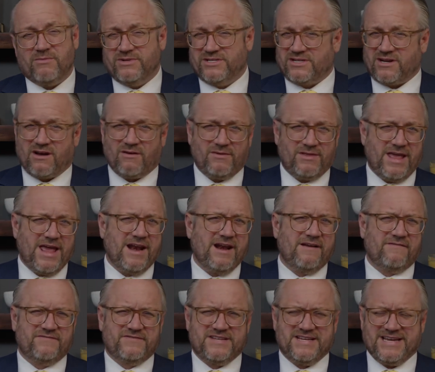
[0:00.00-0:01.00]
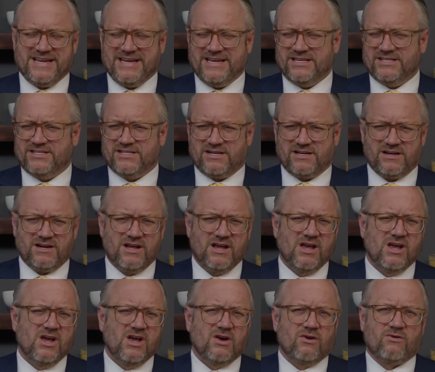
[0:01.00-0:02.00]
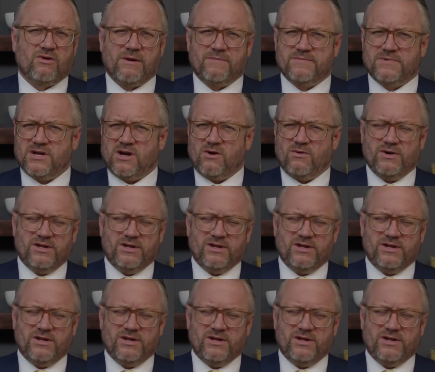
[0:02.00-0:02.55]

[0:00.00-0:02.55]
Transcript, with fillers: We saw it with N F Ts and crypto.